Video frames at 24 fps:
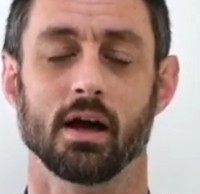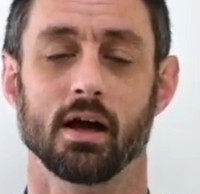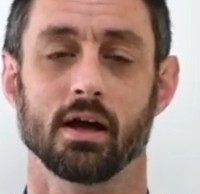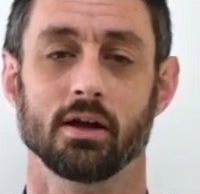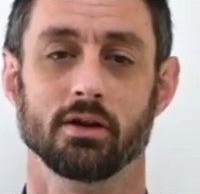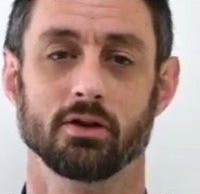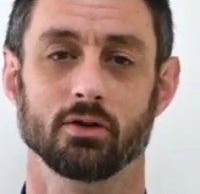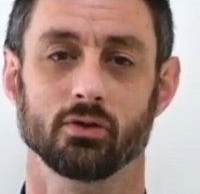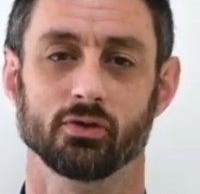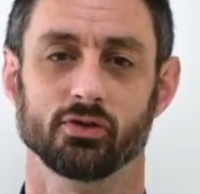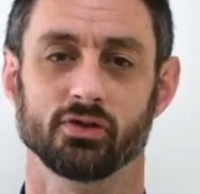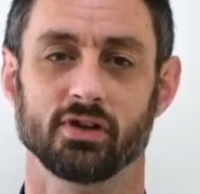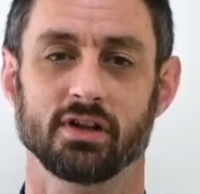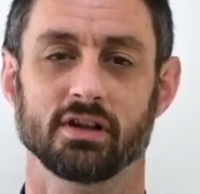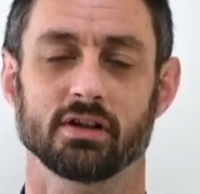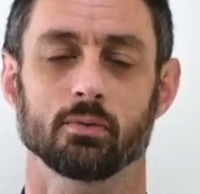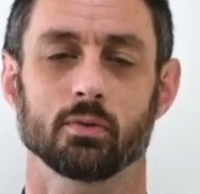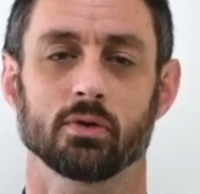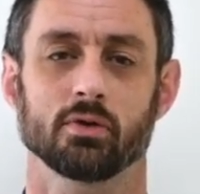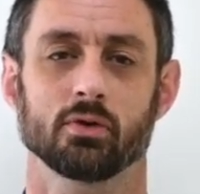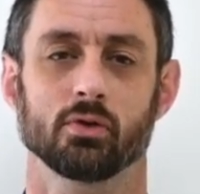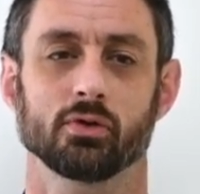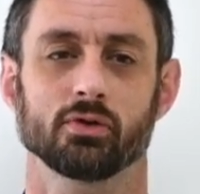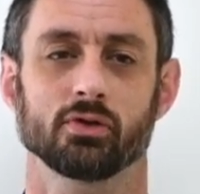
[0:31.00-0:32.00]
You'll see
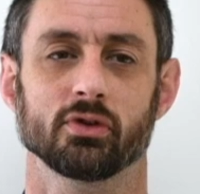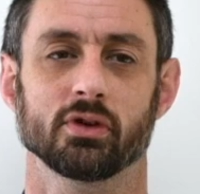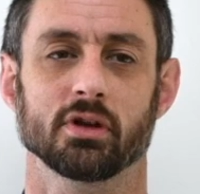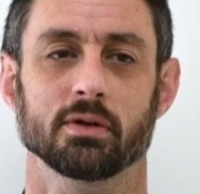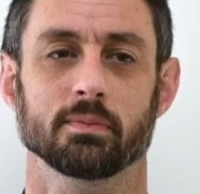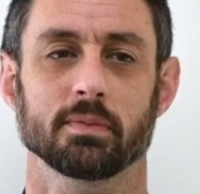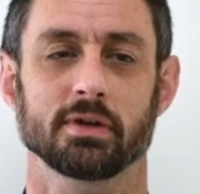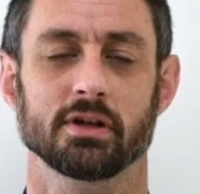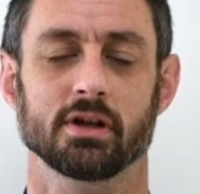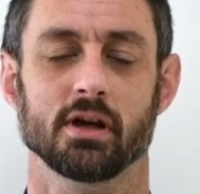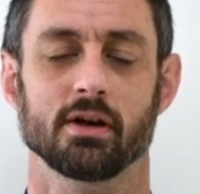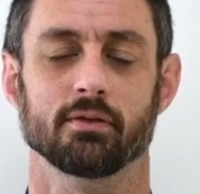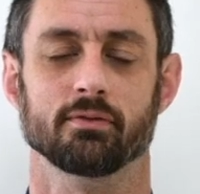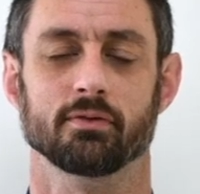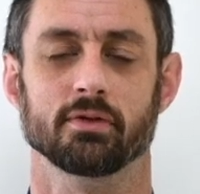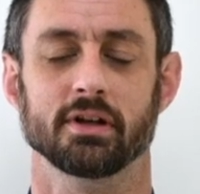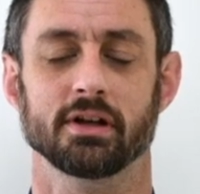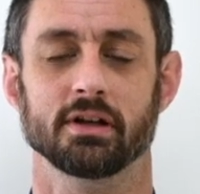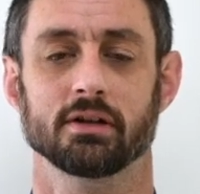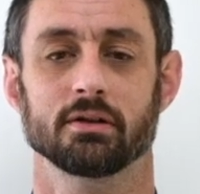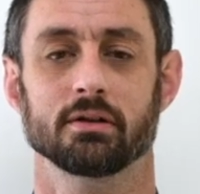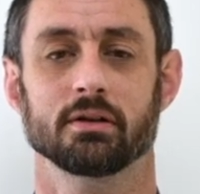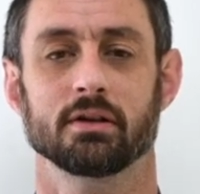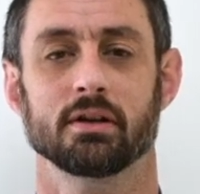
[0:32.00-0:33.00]
that we're also going to be
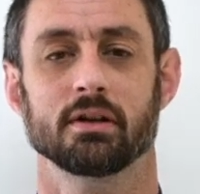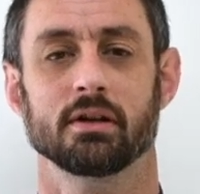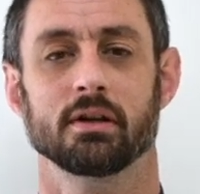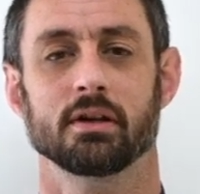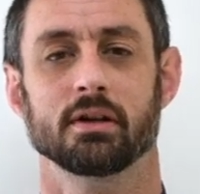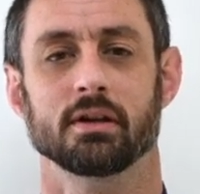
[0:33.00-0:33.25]
covering